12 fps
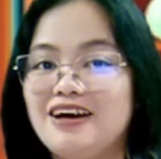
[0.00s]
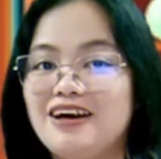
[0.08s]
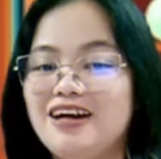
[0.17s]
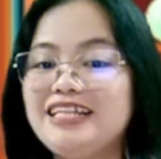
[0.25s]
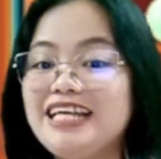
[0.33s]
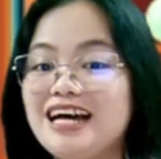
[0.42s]

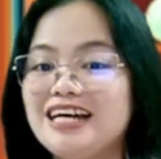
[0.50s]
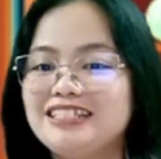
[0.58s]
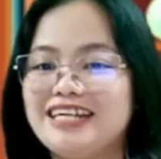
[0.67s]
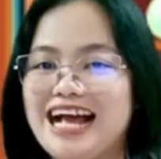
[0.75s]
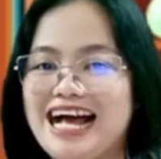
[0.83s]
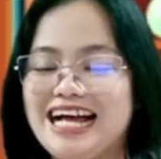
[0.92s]
on the
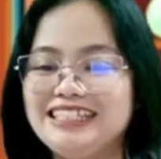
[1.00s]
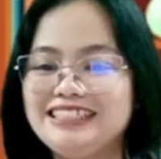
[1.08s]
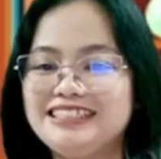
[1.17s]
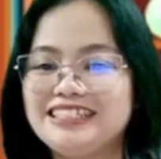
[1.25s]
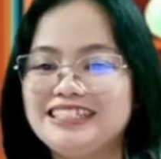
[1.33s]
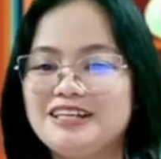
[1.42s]
other
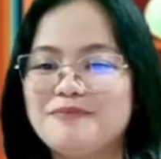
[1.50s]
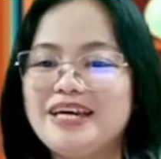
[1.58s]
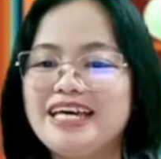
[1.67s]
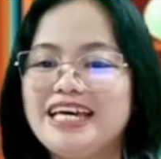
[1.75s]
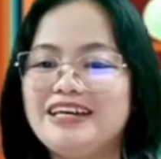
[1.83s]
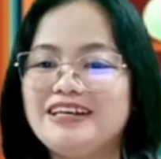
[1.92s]
hand,
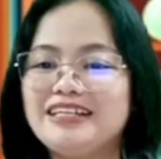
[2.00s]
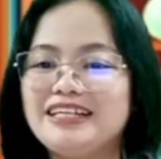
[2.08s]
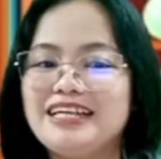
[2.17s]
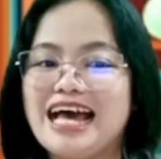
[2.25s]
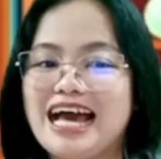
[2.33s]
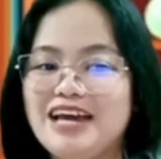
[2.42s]

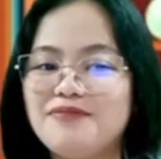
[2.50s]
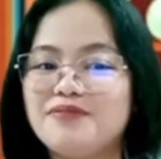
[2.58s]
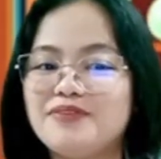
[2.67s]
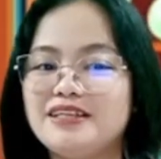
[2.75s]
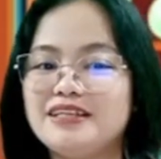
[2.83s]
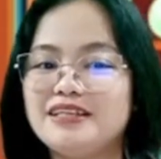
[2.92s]
begin
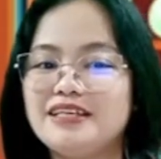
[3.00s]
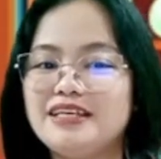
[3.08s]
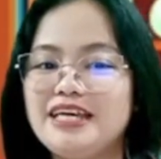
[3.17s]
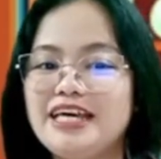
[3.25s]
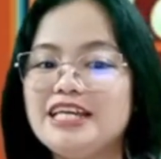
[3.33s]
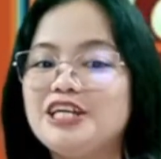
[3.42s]
life
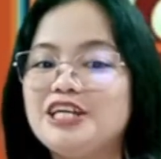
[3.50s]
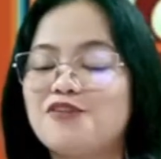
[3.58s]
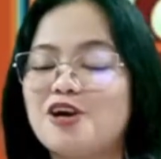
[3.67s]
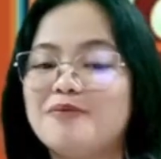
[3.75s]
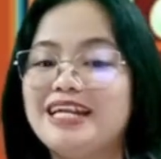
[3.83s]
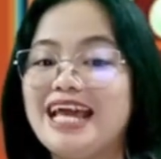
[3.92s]
either
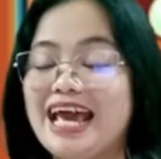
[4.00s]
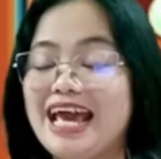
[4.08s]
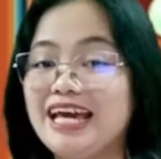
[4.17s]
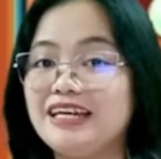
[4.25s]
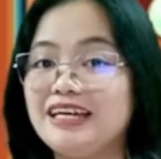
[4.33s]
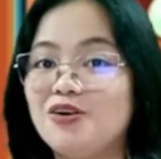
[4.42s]
from an
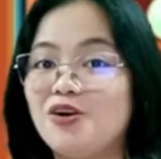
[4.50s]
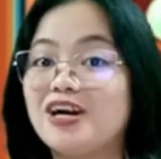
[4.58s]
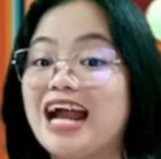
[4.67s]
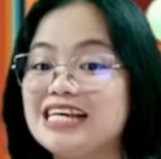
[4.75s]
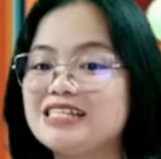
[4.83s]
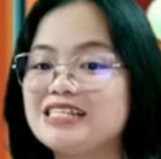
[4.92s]
egg or
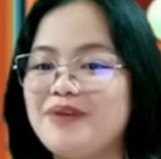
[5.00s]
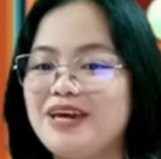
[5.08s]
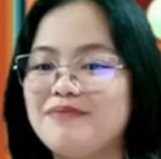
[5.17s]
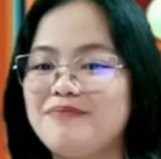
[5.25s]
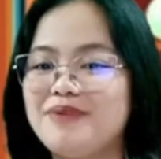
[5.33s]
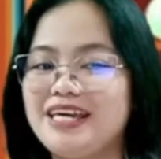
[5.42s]
as a
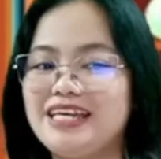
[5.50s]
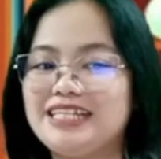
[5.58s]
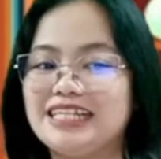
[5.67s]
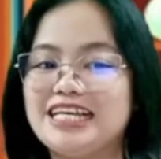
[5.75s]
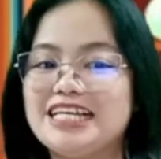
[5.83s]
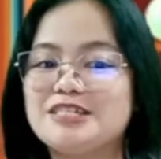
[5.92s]
baby
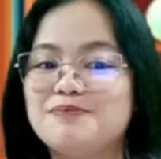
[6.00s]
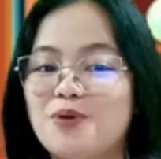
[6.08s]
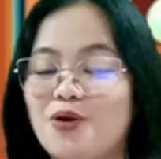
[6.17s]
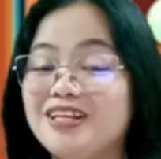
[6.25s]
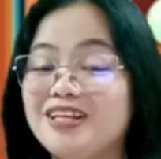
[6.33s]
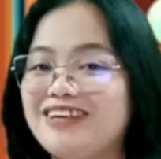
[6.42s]
that is
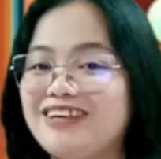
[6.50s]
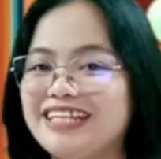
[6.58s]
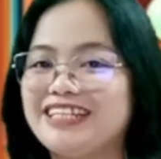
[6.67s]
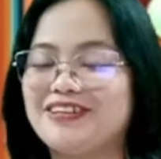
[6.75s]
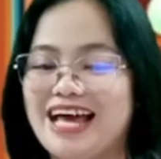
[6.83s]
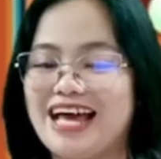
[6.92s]
born
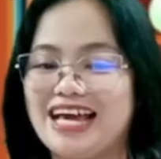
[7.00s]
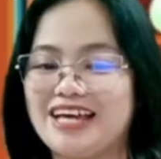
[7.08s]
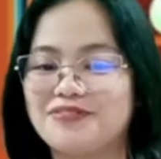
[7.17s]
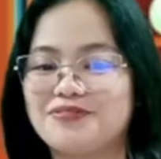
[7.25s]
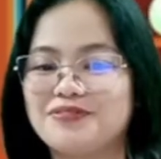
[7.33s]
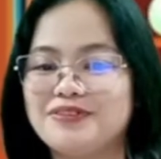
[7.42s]
ready to
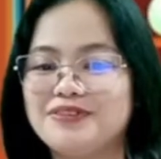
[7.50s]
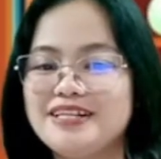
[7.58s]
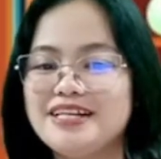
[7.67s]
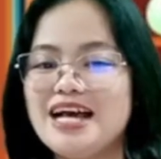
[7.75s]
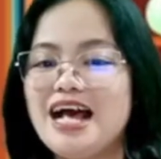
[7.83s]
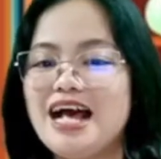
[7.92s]
life.
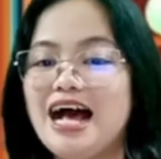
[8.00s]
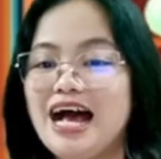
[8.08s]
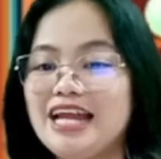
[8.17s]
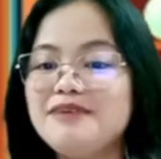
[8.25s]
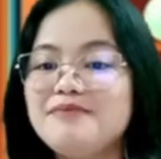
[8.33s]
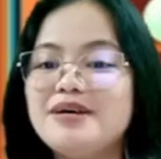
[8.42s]

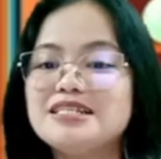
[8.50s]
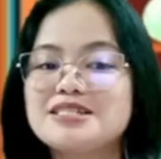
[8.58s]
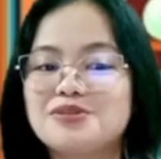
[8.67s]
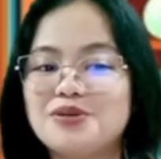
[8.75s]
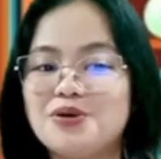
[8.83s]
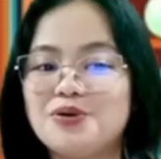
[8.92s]

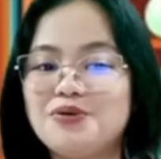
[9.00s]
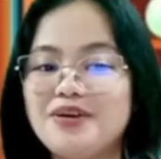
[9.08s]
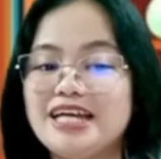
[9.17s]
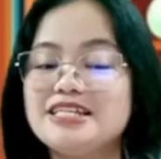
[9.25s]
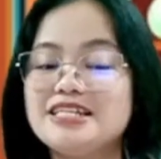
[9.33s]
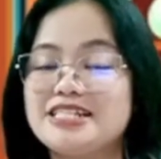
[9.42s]
Animals grow
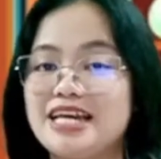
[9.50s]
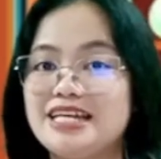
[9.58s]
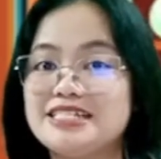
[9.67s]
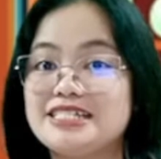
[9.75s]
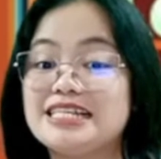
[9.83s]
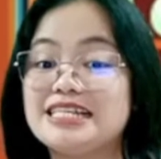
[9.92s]
and
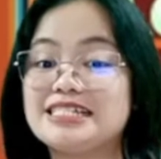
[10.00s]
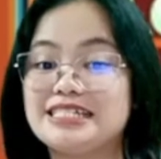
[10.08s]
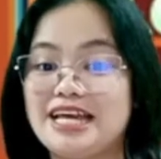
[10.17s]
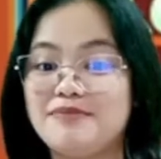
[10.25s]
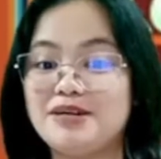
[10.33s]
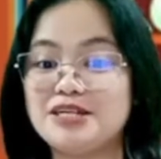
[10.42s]
change as
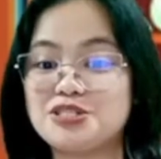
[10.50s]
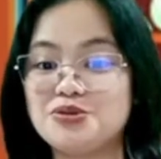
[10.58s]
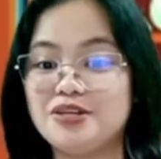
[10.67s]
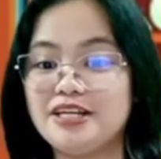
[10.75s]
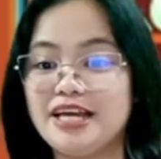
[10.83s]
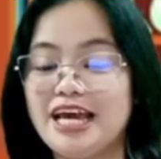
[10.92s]
they
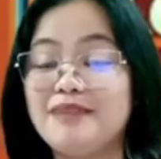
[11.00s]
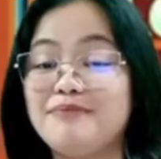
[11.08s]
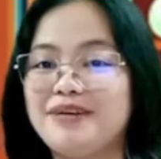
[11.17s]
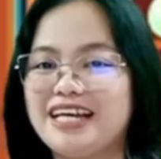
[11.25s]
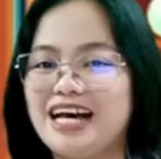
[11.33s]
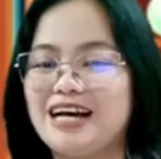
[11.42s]
mature and
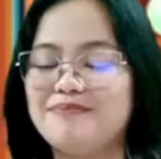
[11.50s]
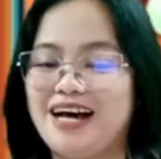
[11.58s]
become